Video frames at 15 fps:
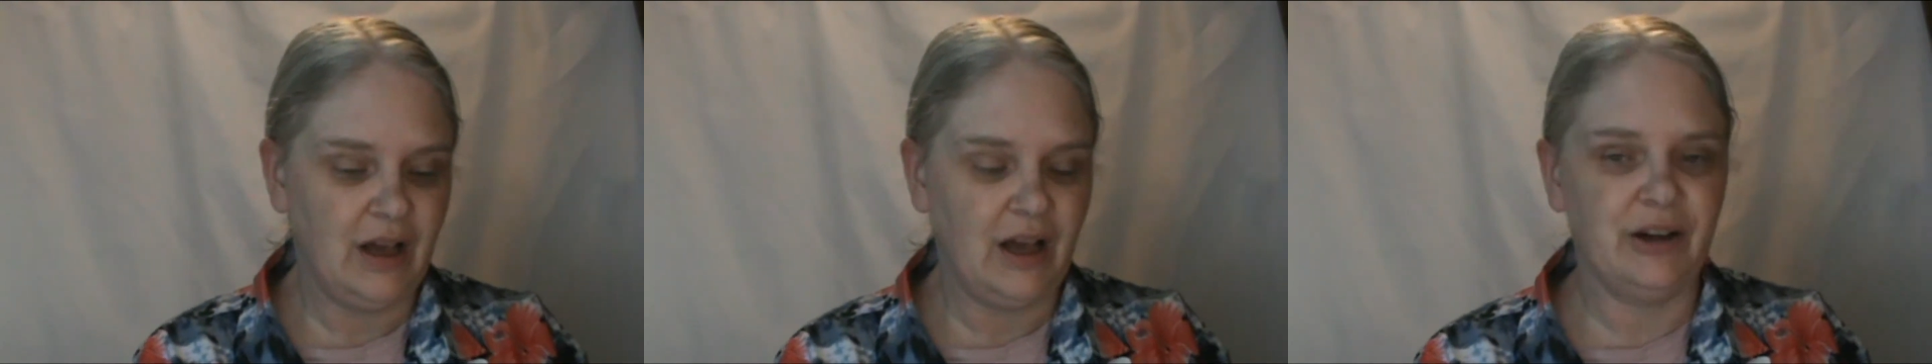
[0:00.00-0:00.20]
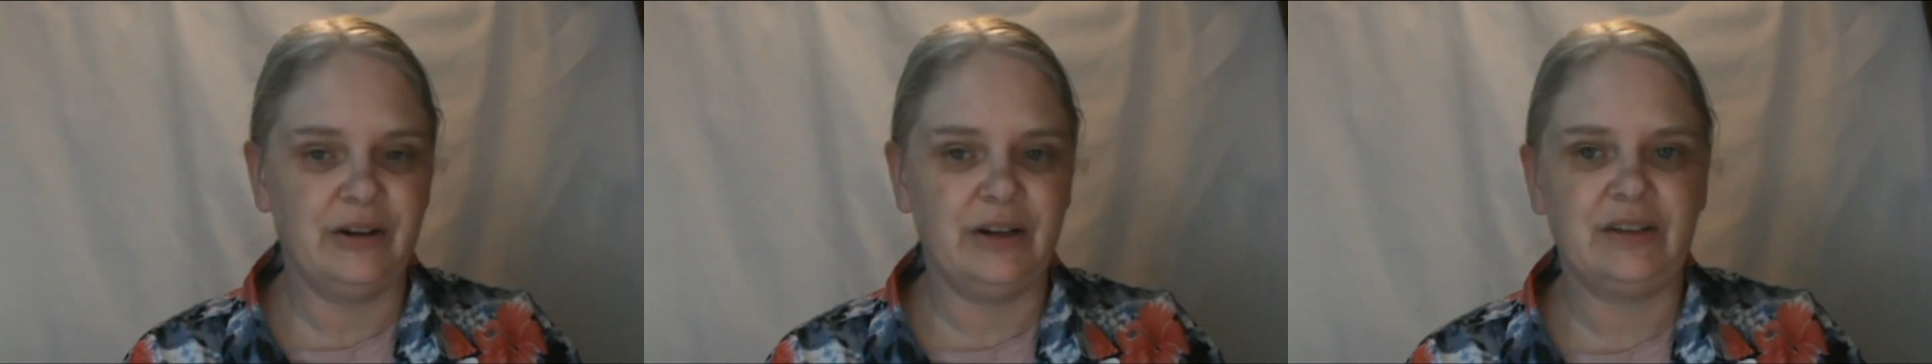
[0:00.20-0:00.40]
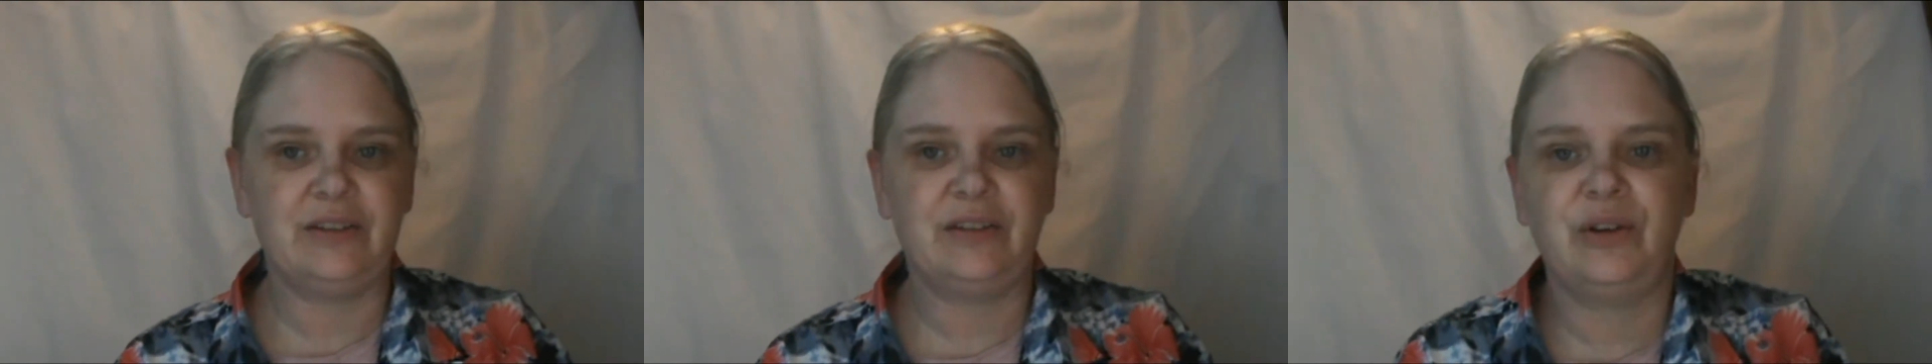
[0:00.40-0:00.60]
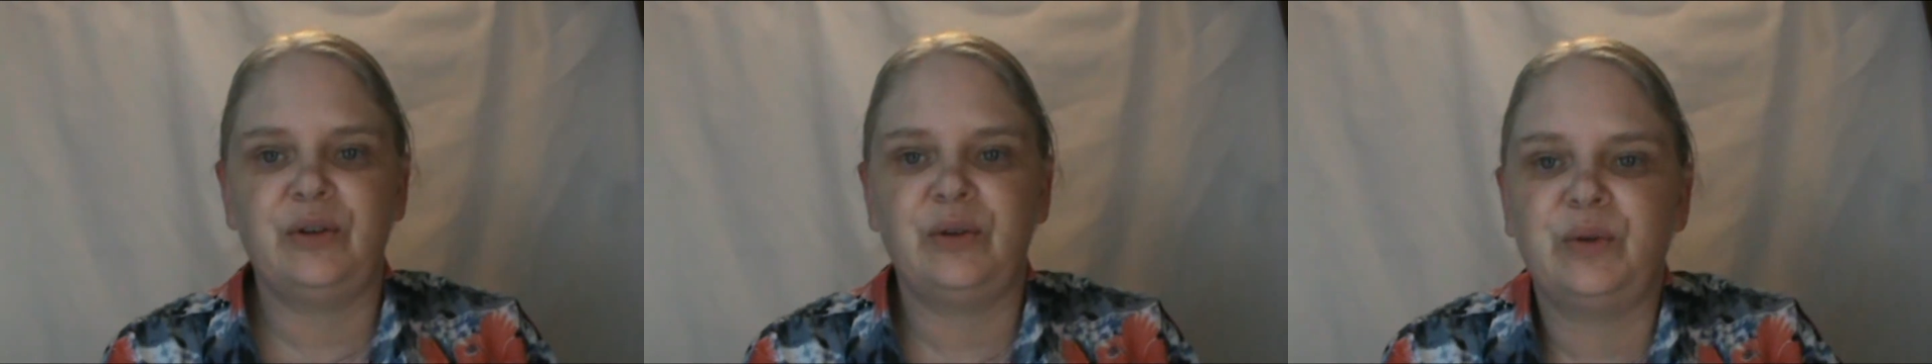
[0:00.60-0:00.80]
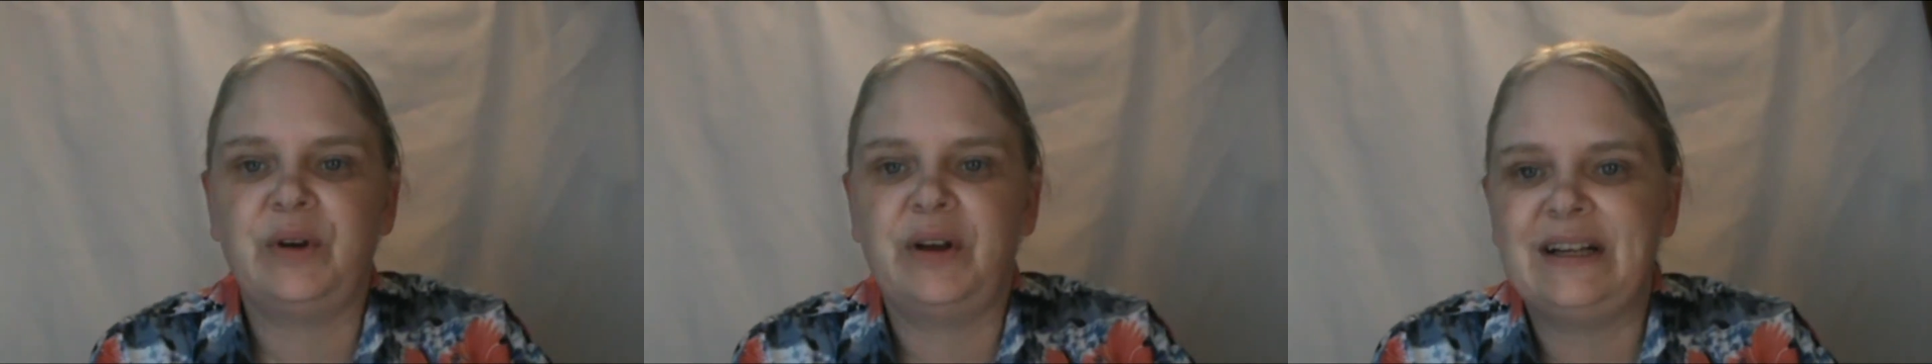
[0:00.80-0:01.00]
Alright,
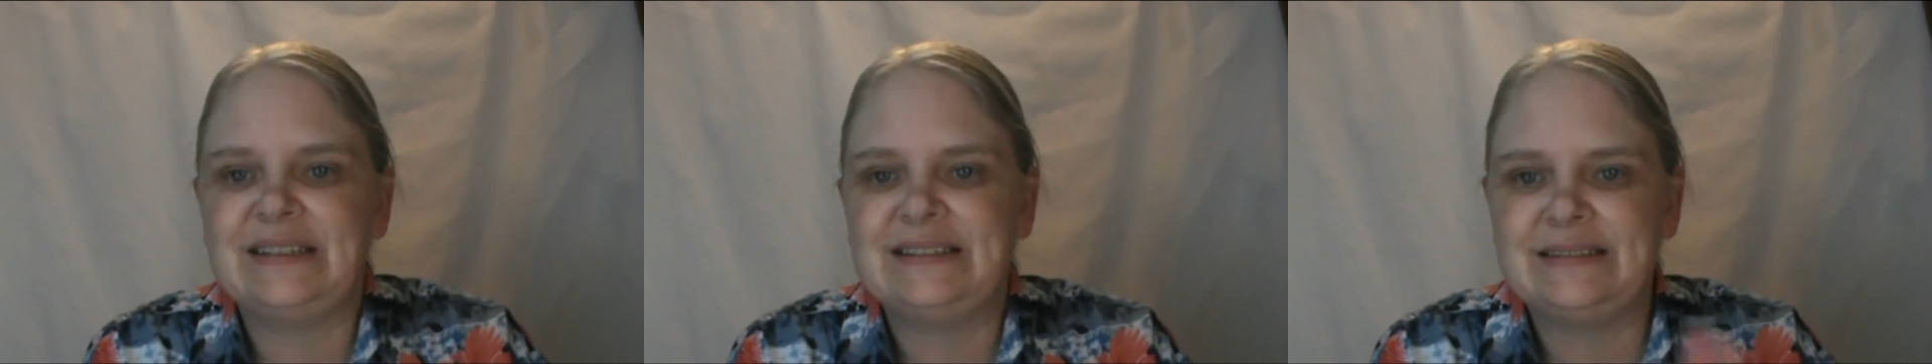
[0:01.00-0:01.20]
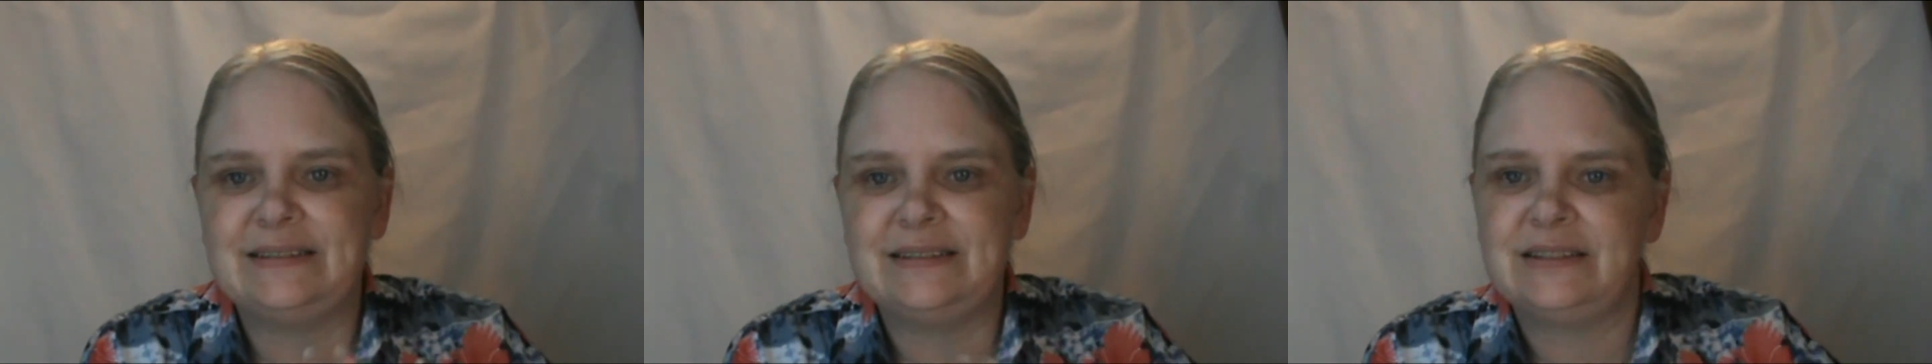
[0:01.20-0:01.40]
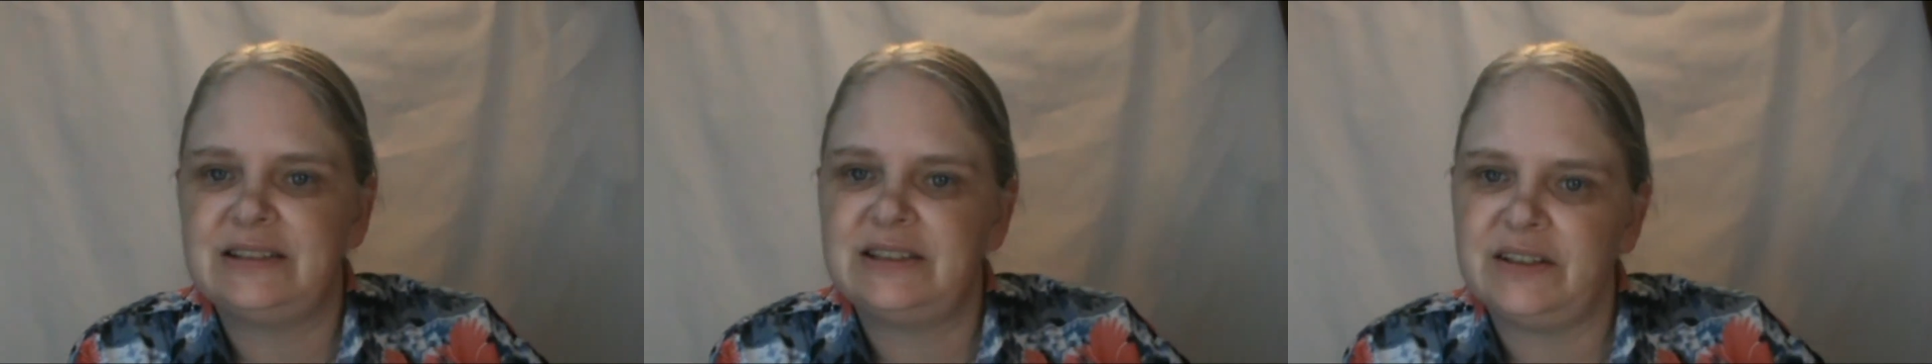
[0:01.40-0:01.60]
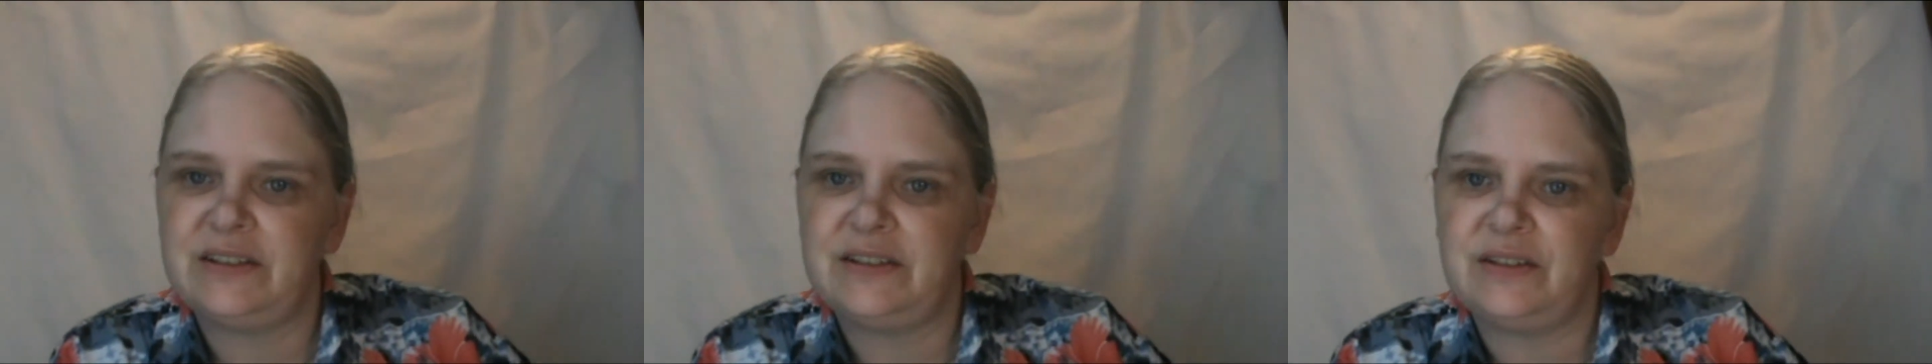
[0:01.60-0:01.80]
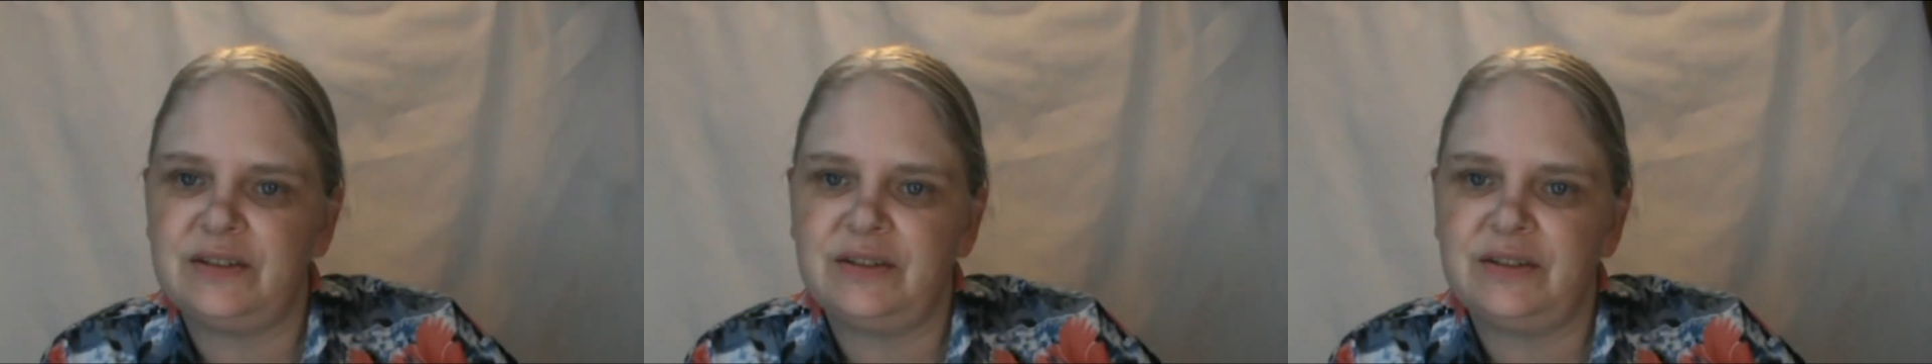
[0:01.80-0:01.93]
so just